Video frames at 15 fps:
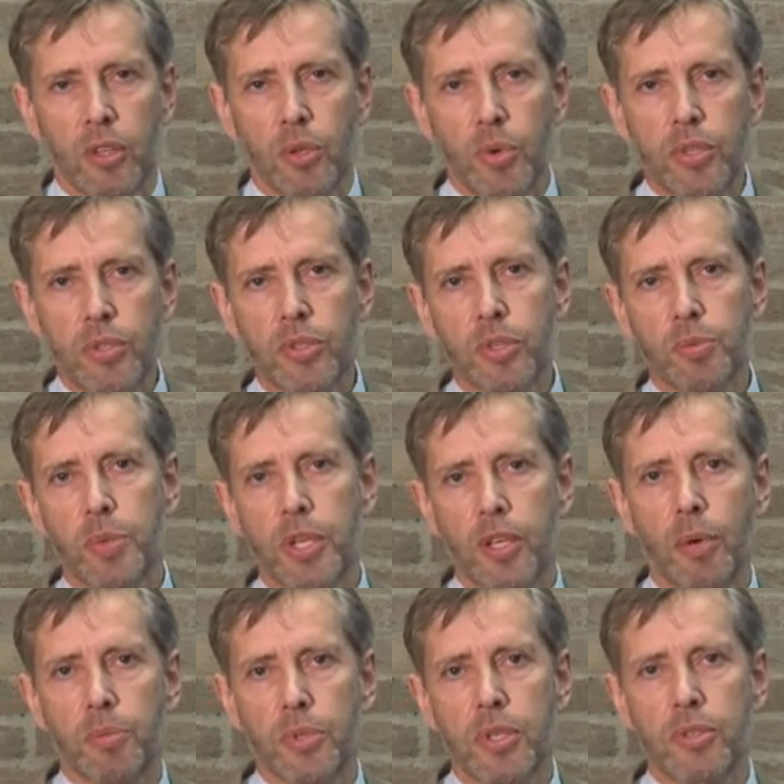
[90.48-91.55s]
The reason this
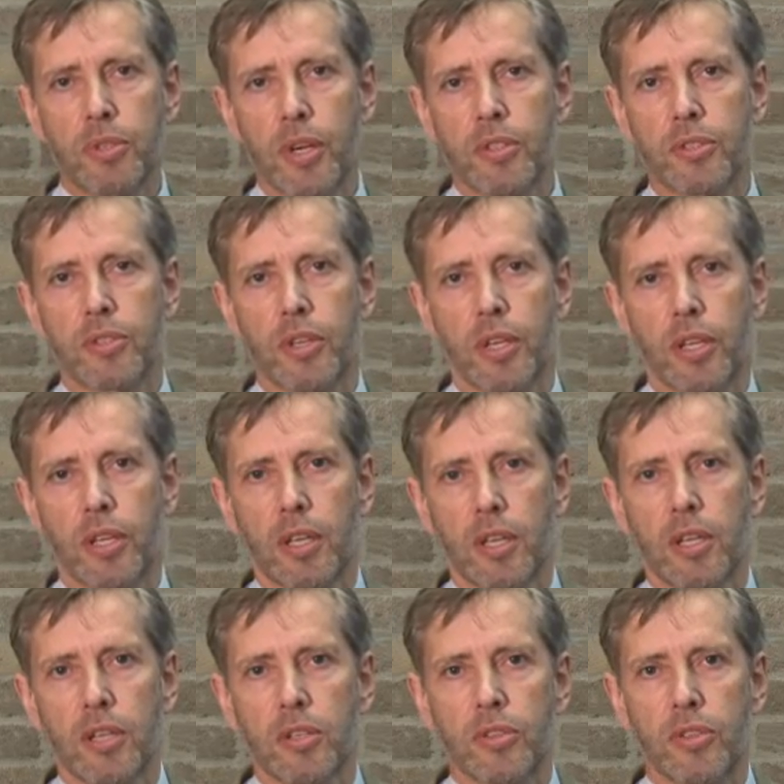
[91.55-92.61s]
becomes interesting
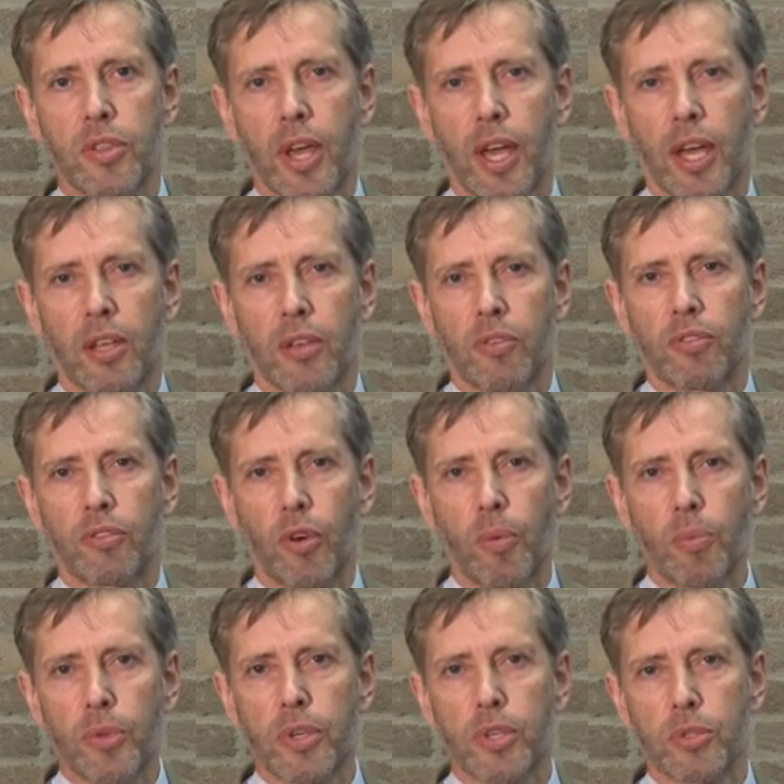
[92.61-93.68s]
is that
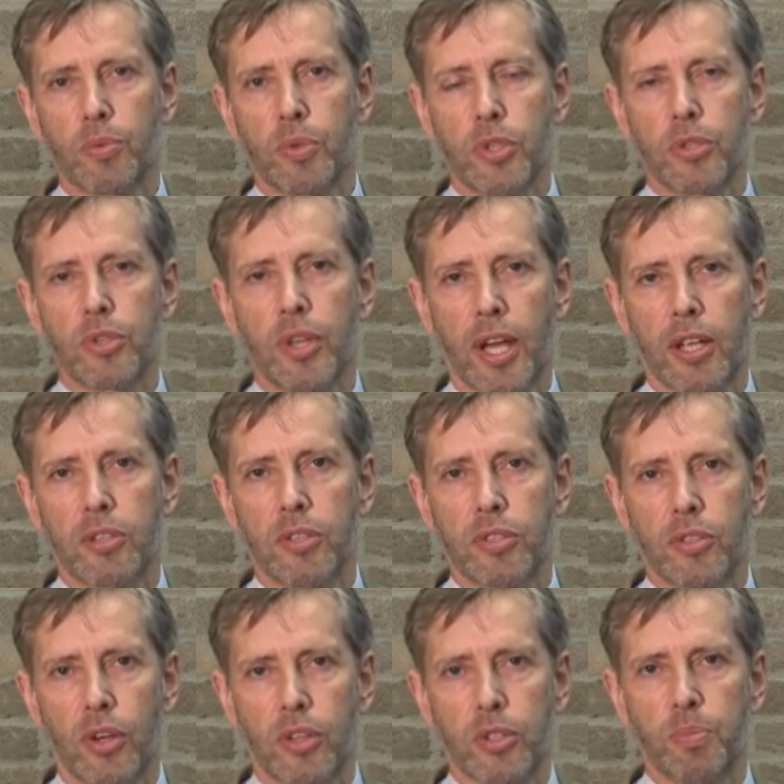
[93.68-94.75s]
from this we should actually
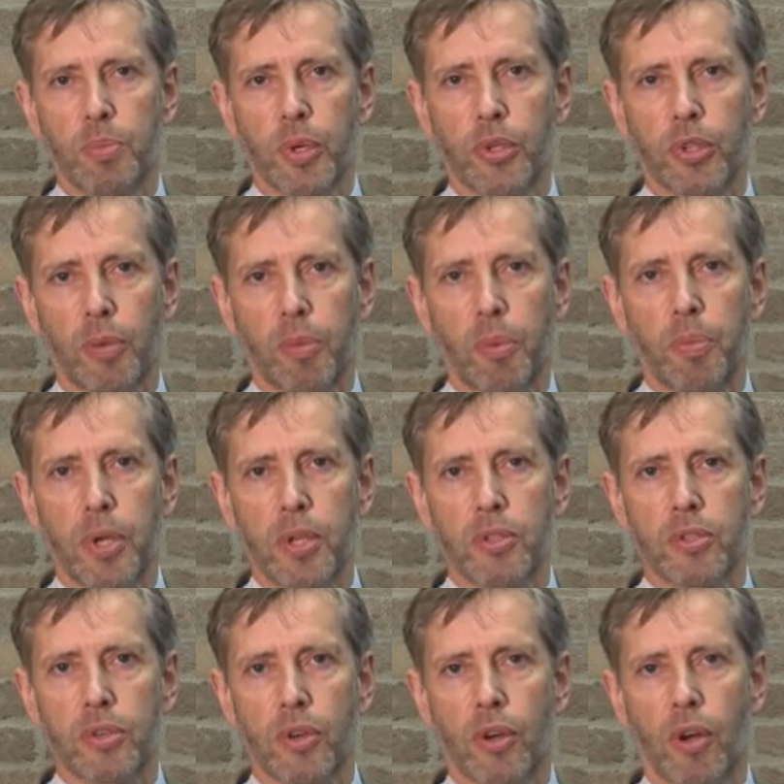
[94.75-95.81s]
start to build up a
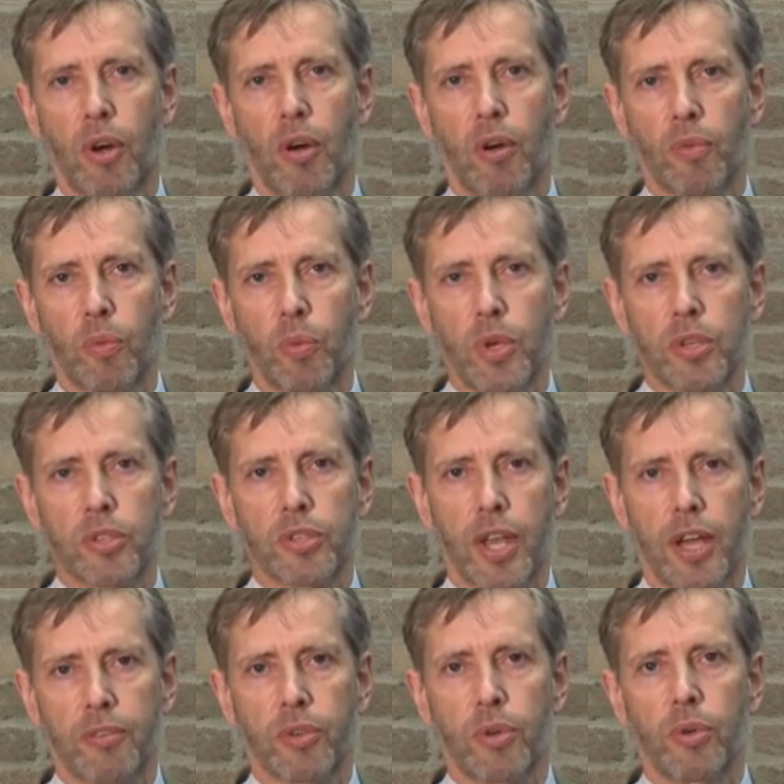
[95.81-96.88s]
picture of which
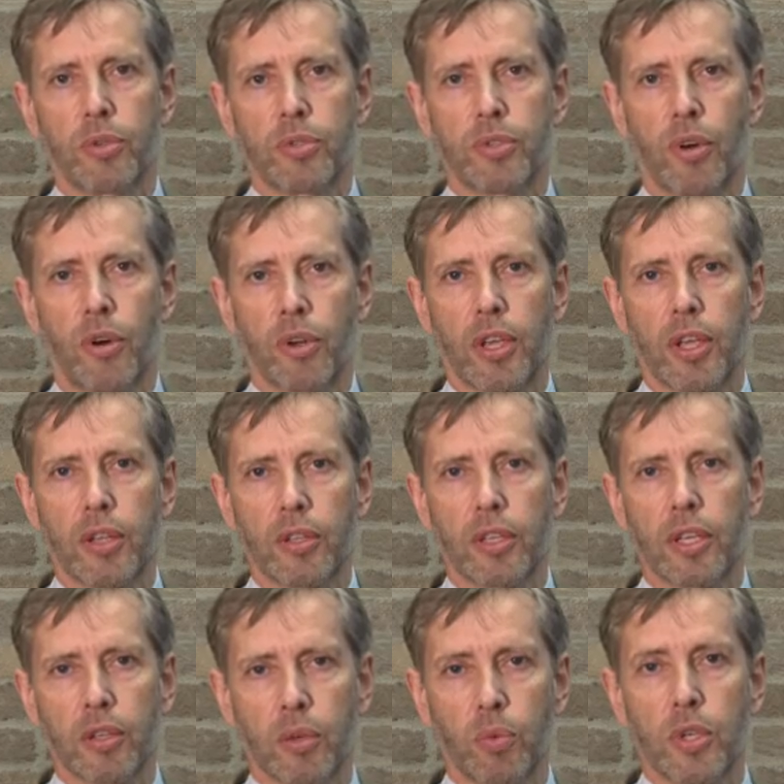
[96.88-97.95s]
scaffolds are
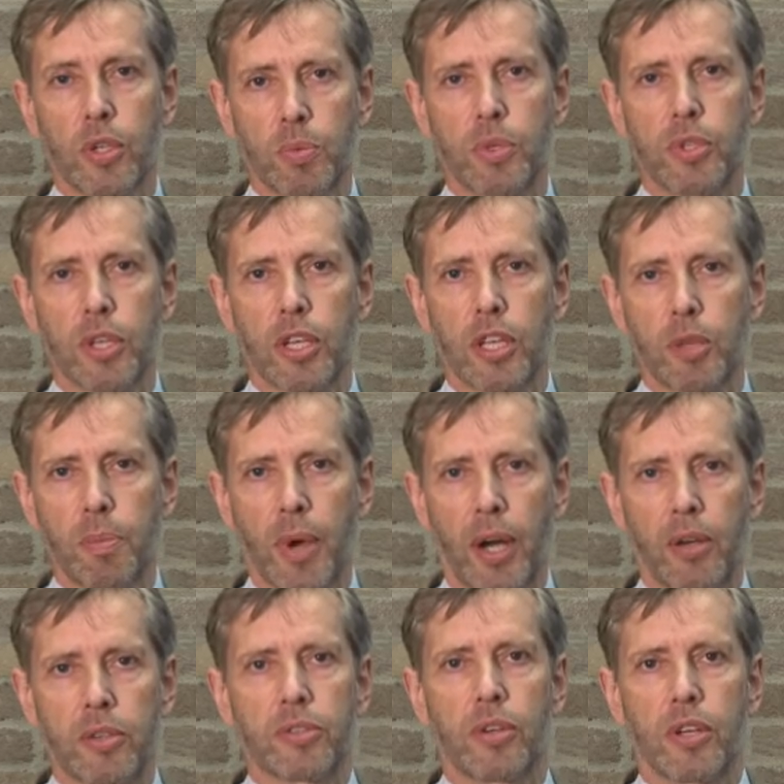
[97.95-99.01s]
killing which particular
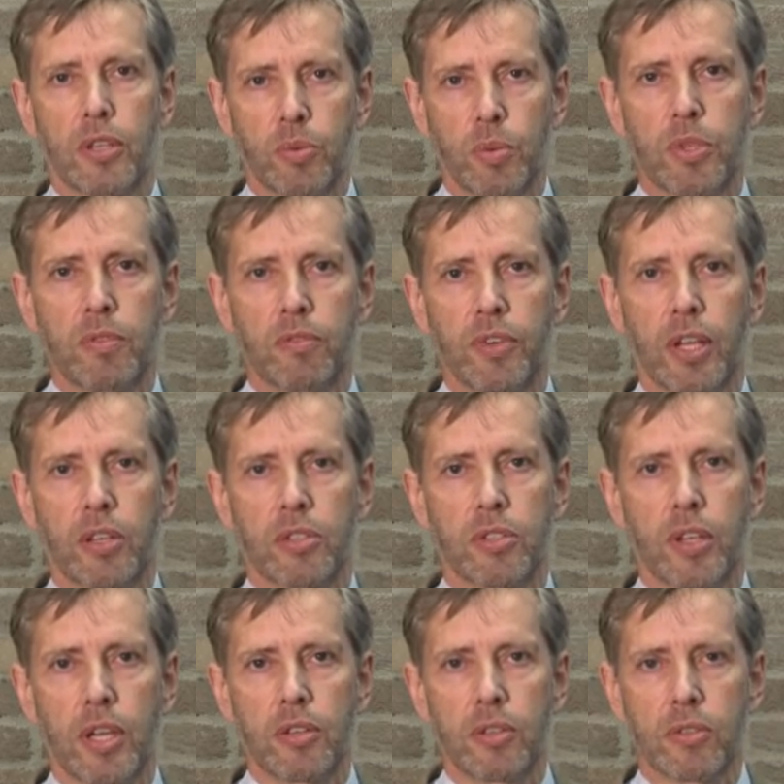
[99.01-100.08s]
parasites, which
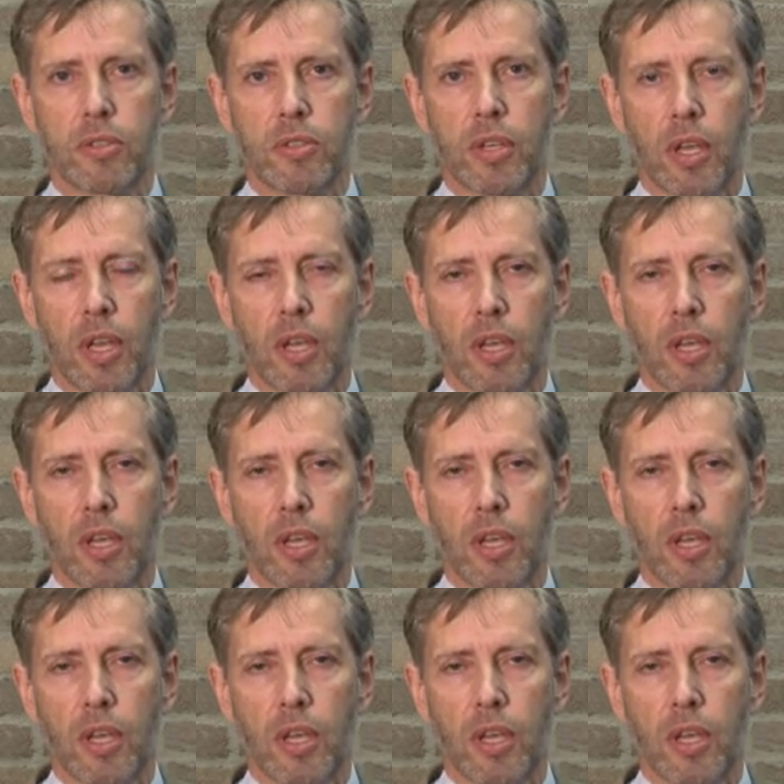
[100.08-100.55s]
infectious agent.